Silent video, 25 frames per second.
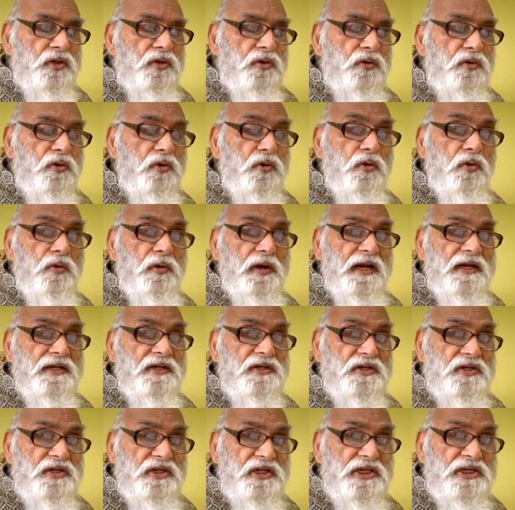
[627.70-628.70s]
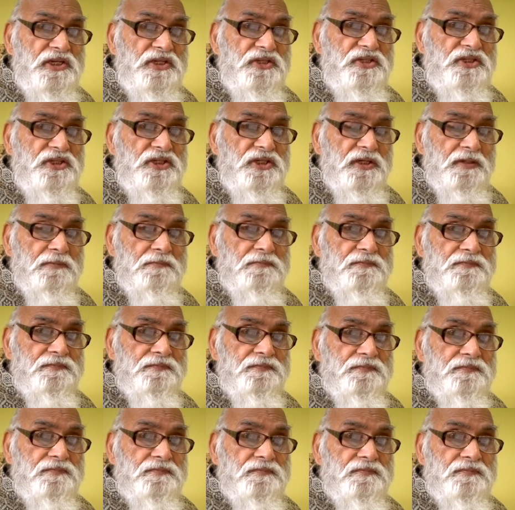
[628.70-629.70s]
Go and teach him
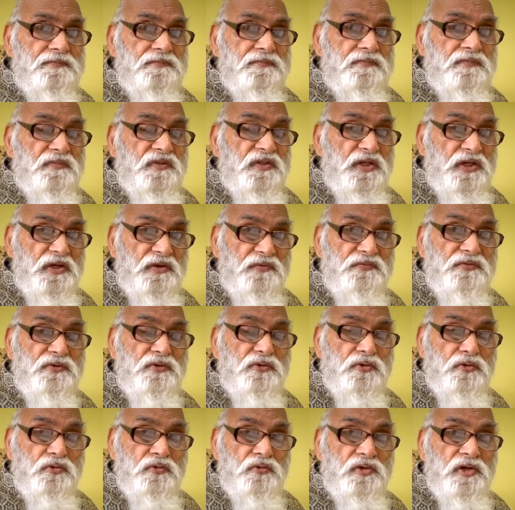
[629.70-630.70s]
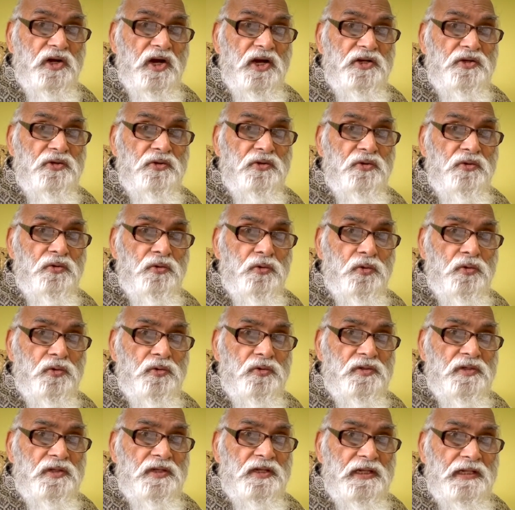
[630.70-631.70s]
if you do not know,
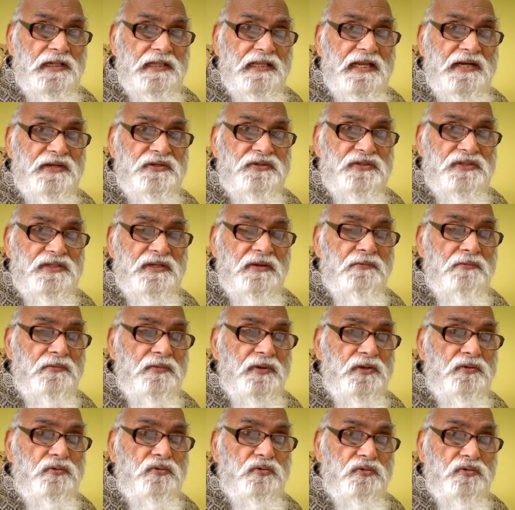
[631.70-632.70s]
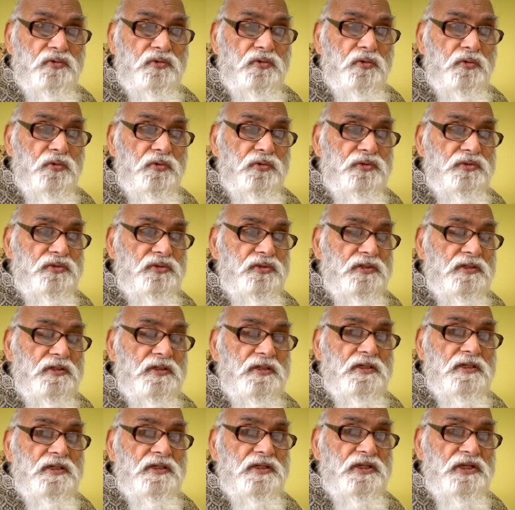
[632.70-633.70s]
let someone who knows
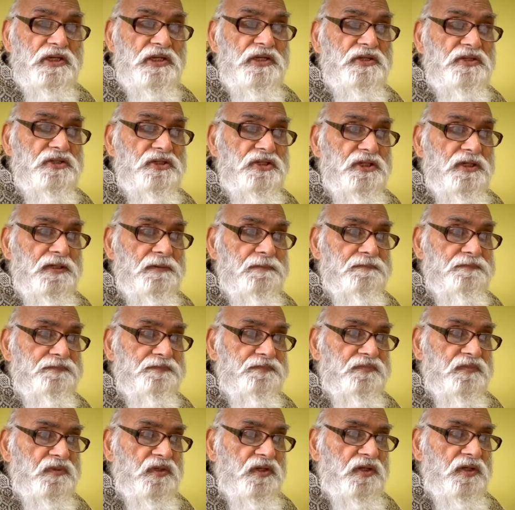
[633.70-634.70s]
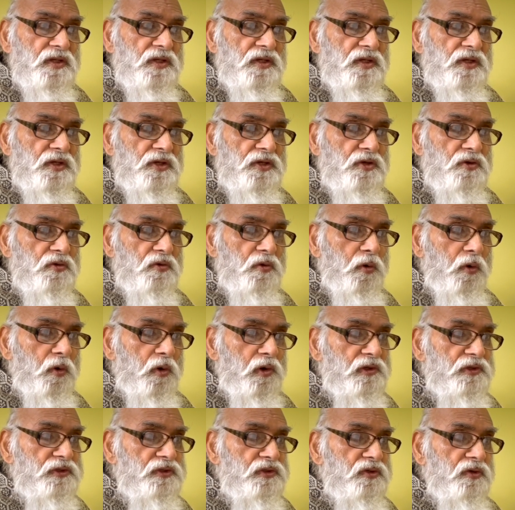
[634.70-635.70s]
teach him. You
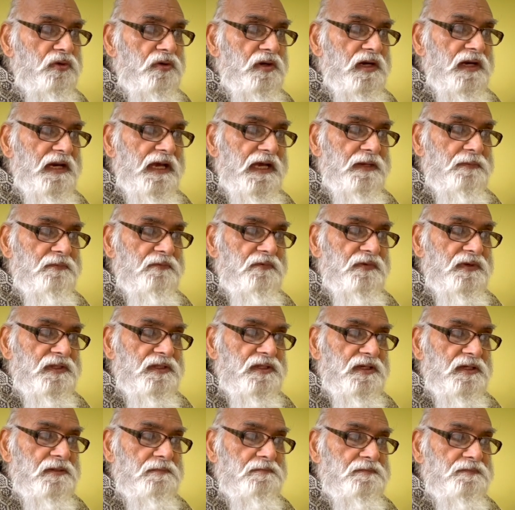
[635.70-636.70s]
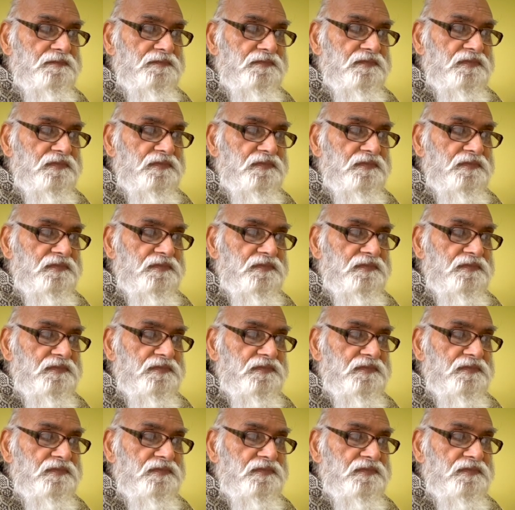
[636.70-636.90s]
also climb with him.